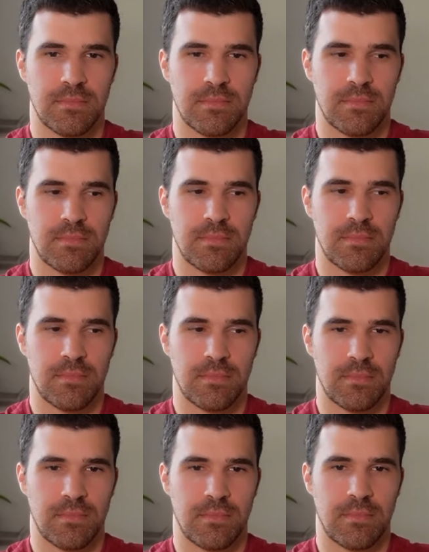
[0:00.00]

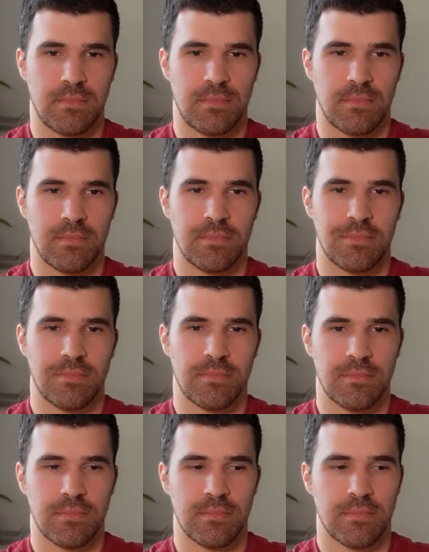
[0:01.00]

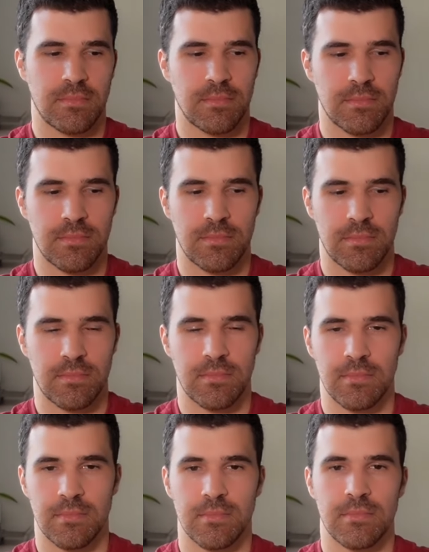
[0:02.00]

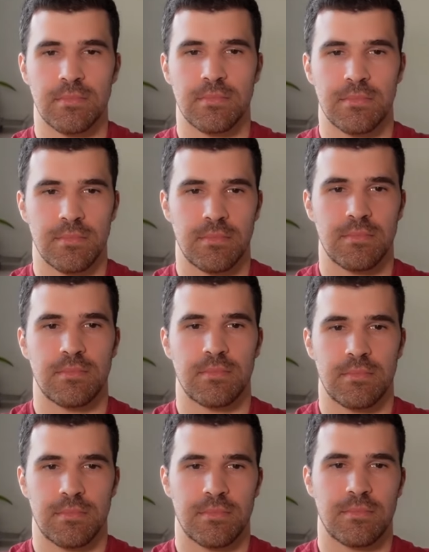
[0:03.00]

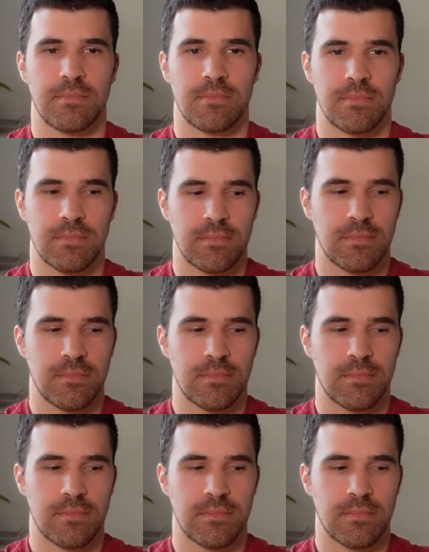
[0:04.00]
No words are spoken by the person on screen.